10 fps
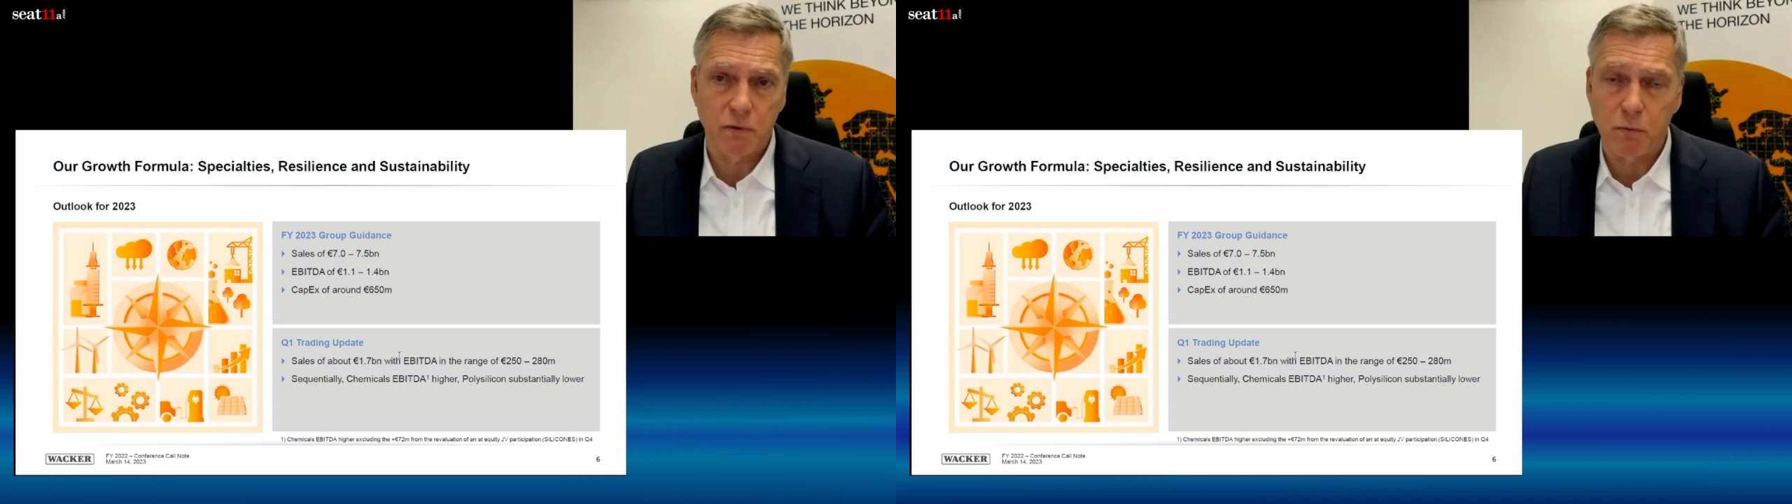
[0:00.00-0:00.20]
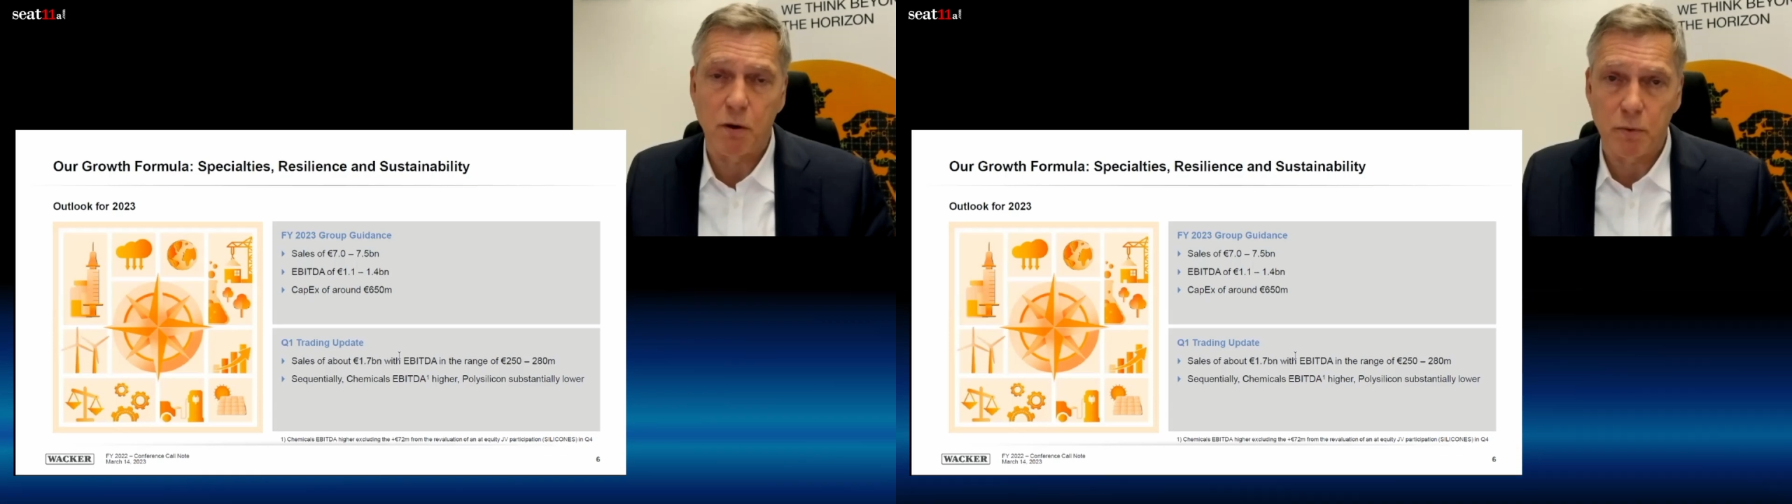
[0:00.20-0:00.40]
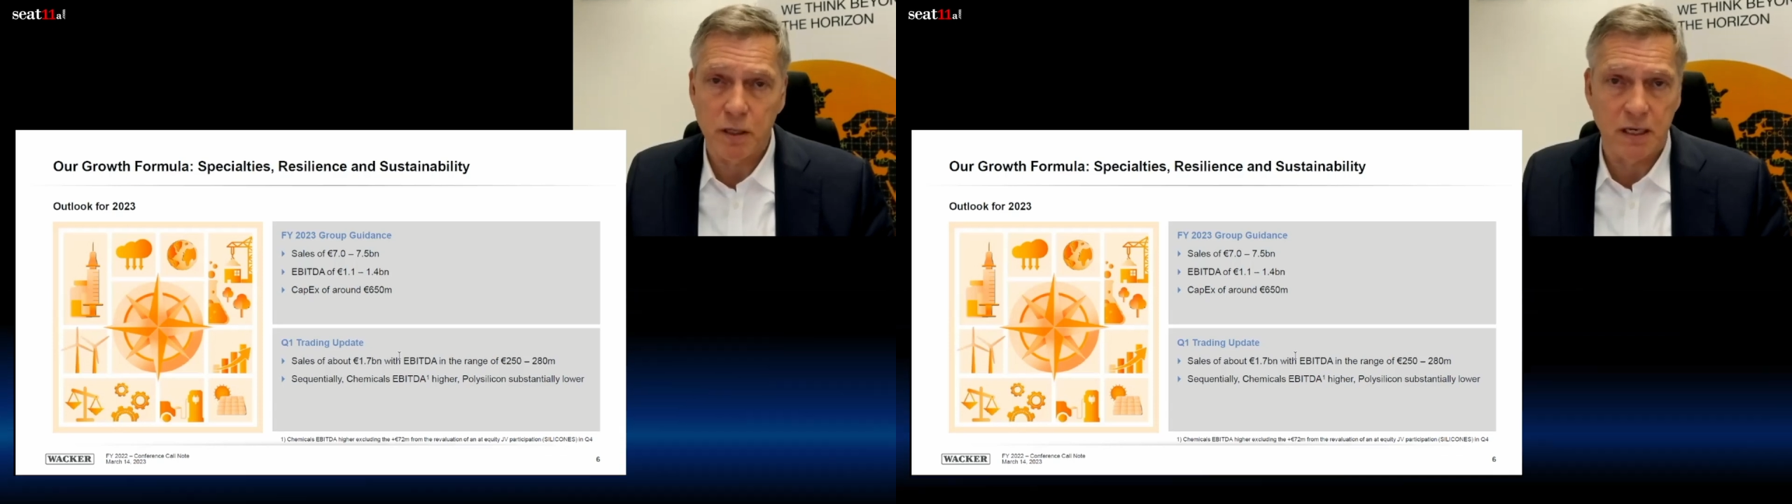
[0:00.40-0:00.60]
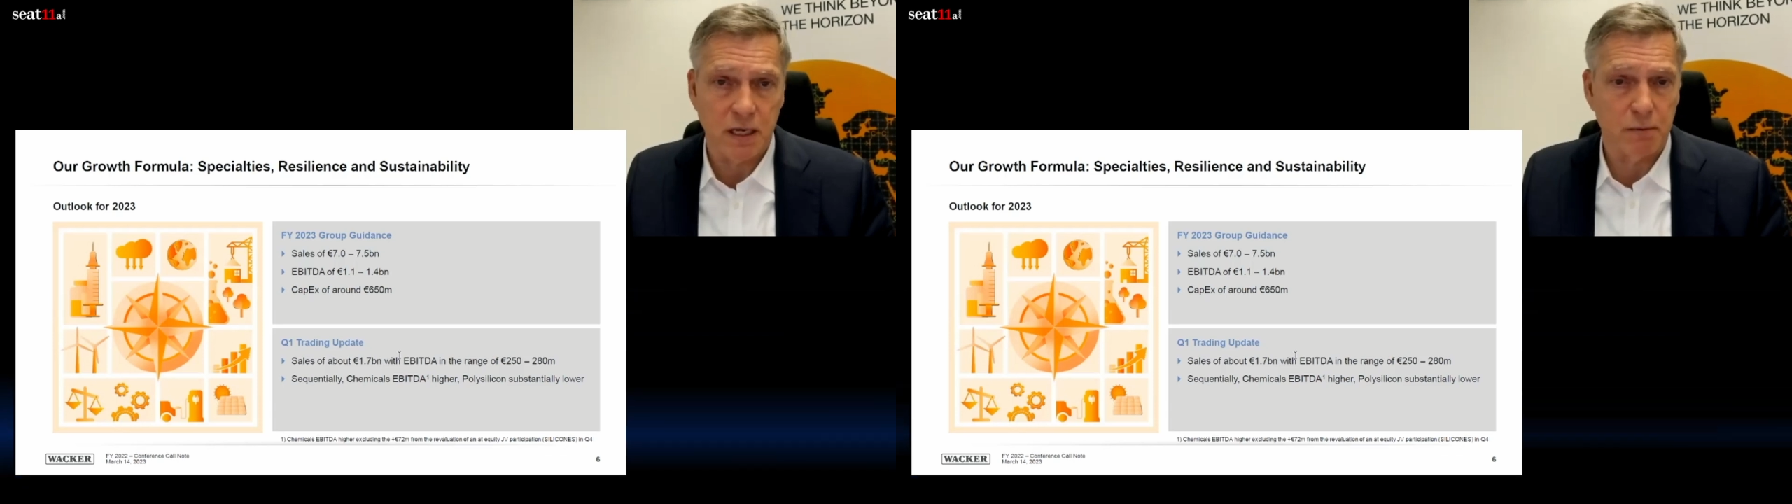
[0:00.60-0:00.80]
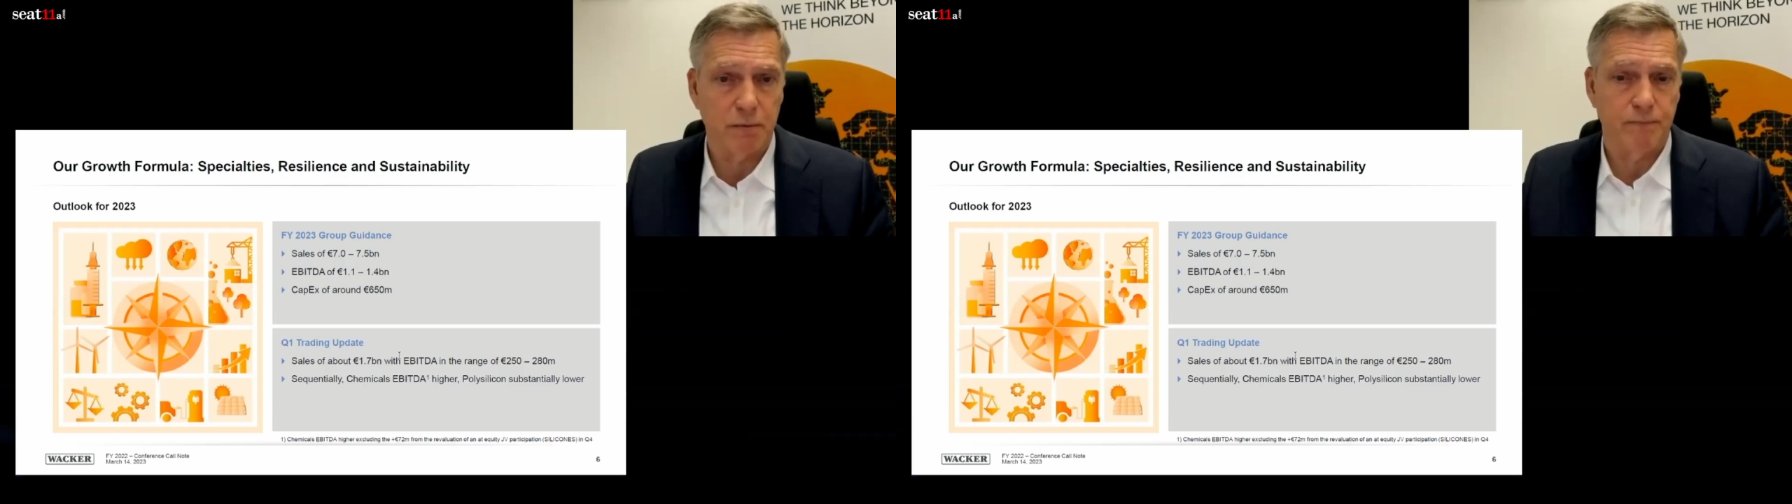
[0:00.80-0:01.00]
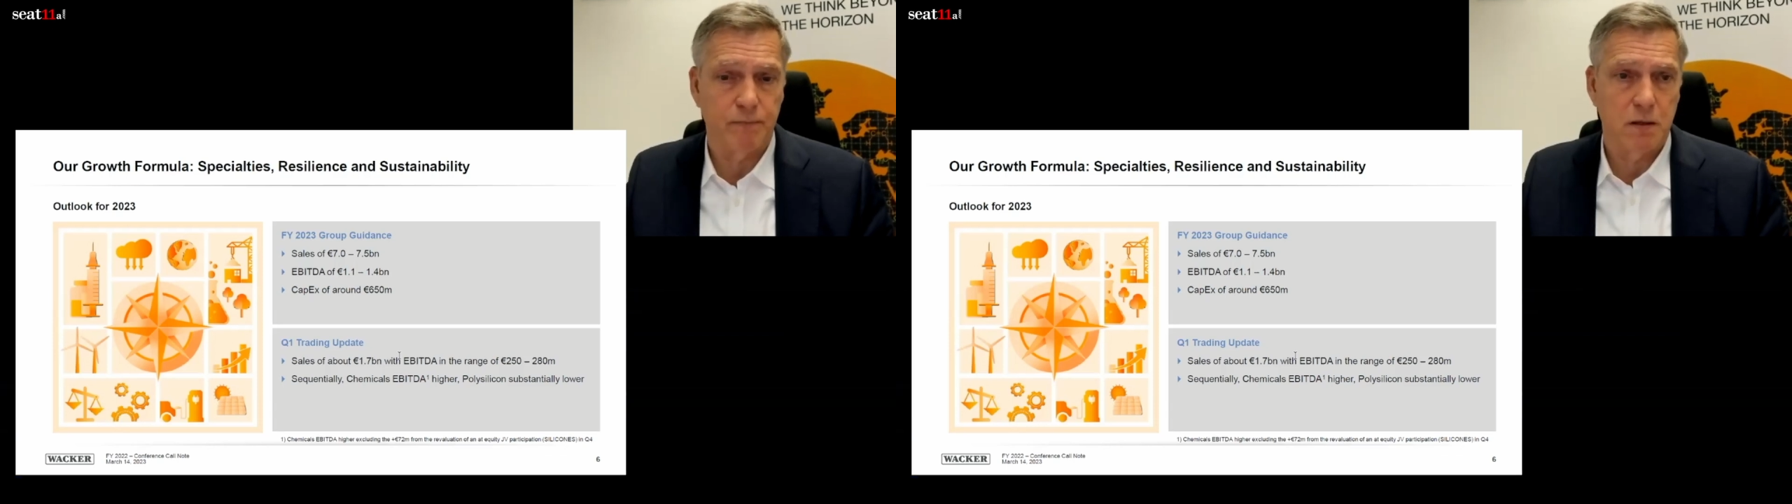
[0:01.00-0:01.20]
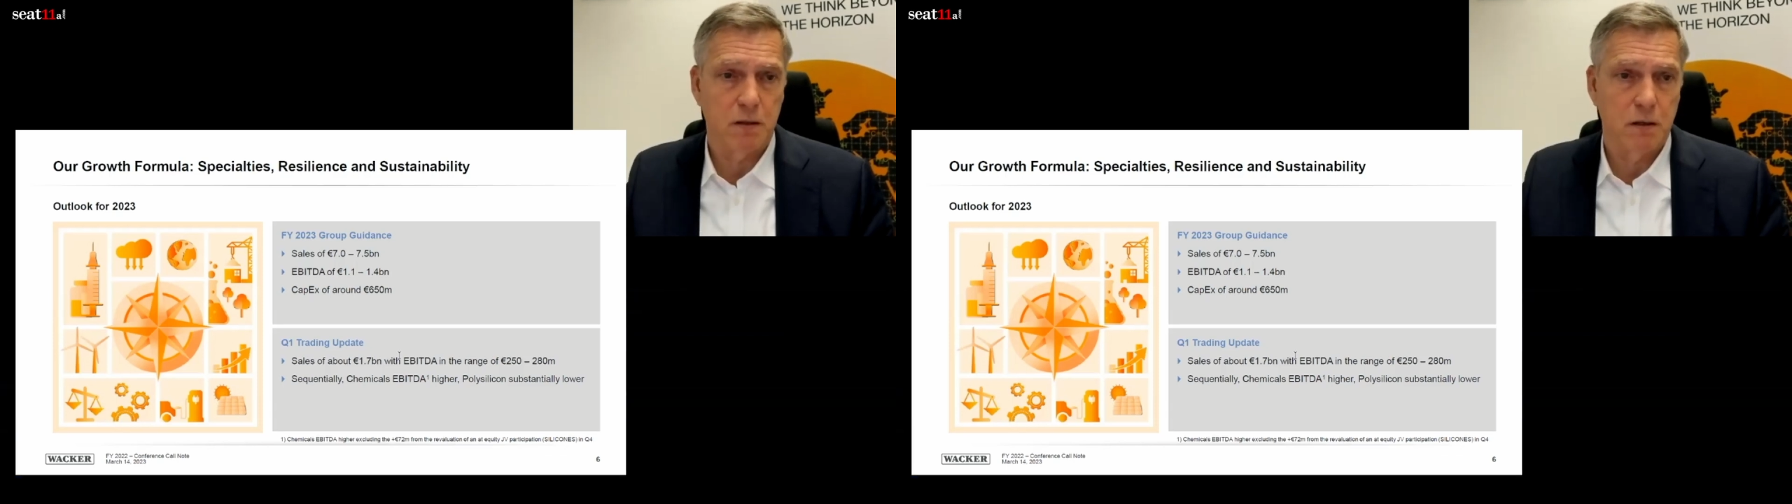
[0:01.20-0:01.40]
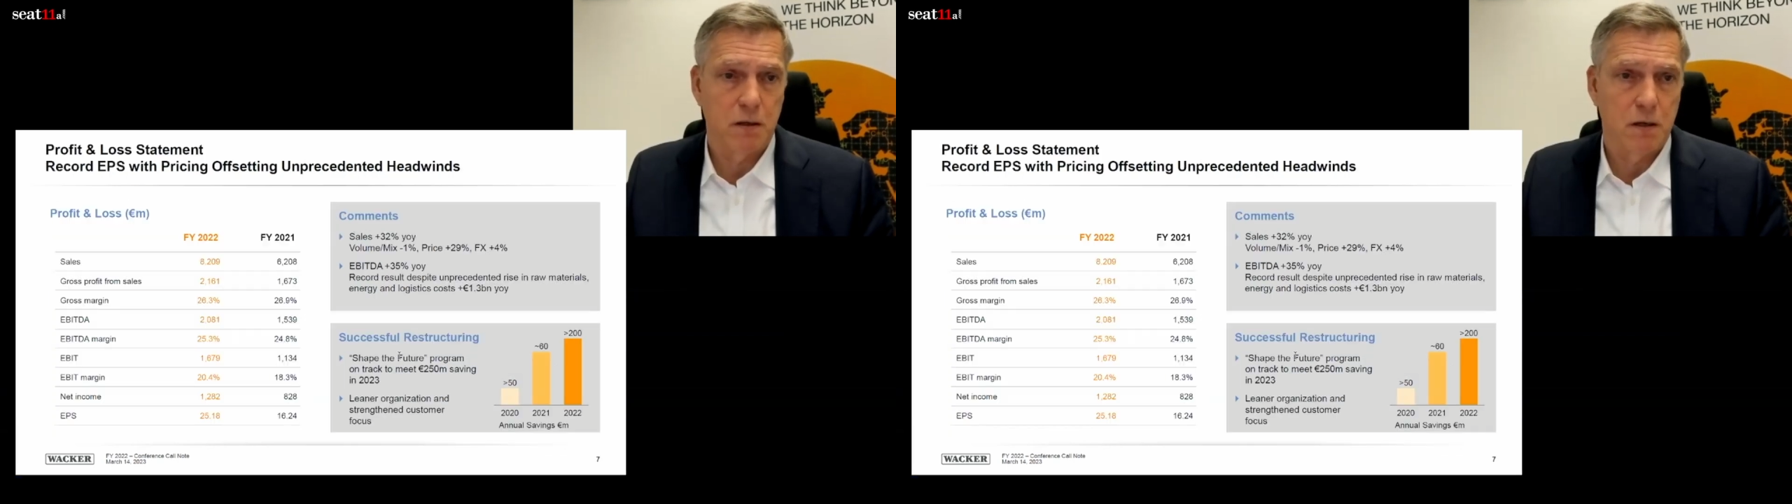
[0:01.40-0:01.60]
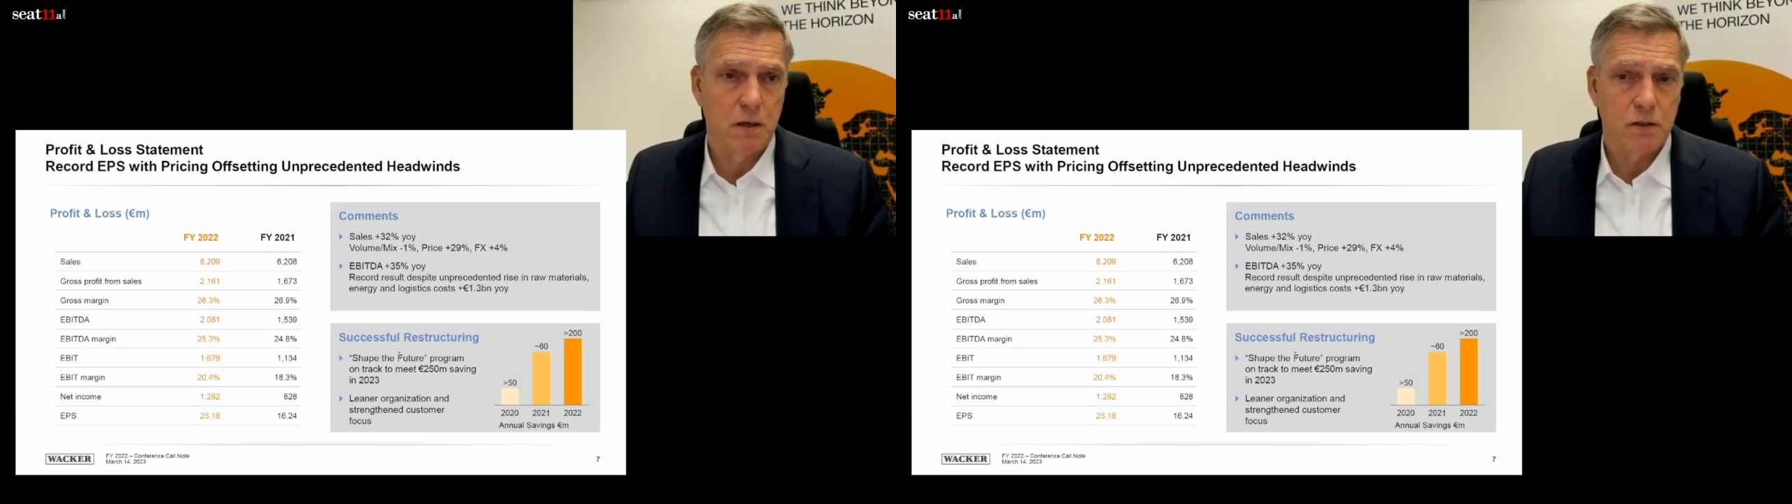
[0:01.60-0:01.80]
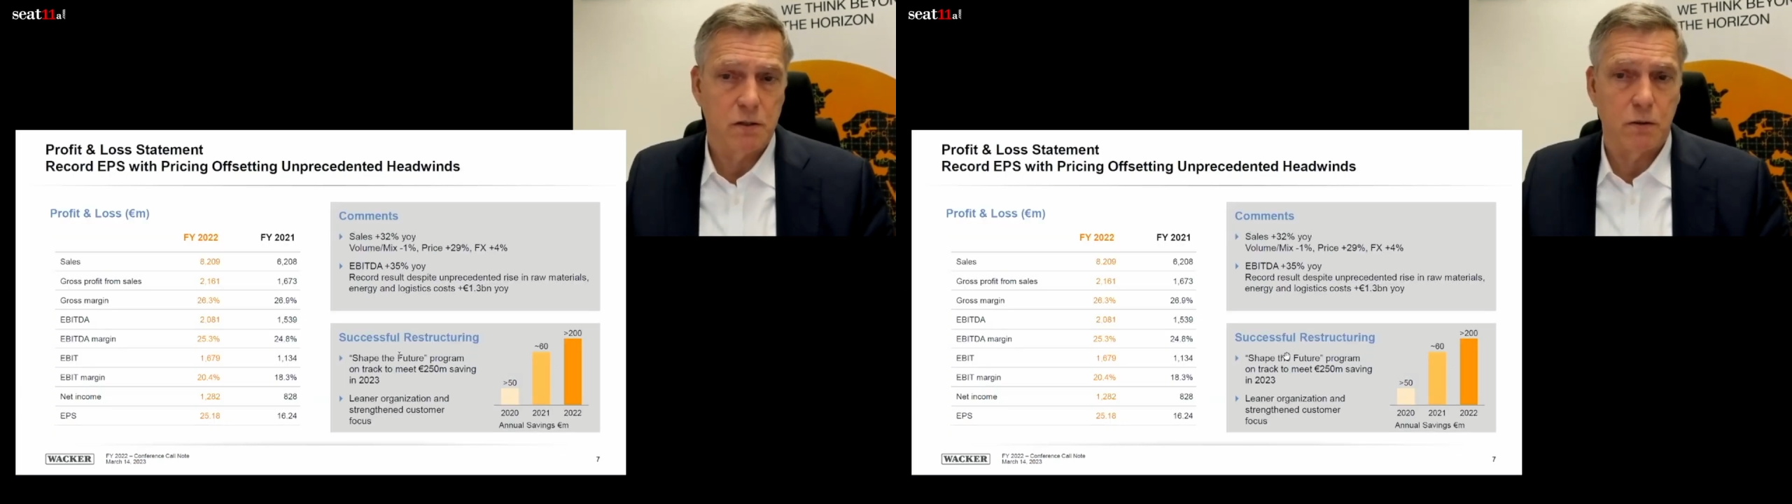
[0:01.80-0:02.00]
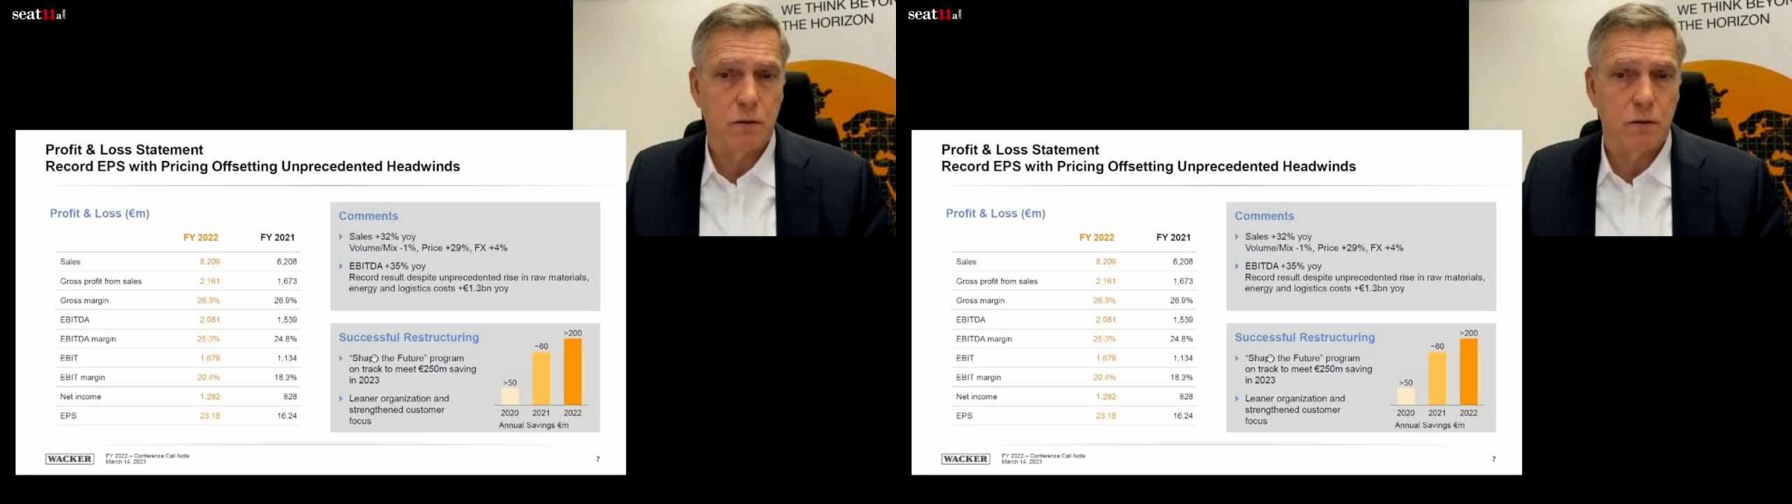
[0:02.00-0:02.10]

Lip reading: what we enable. So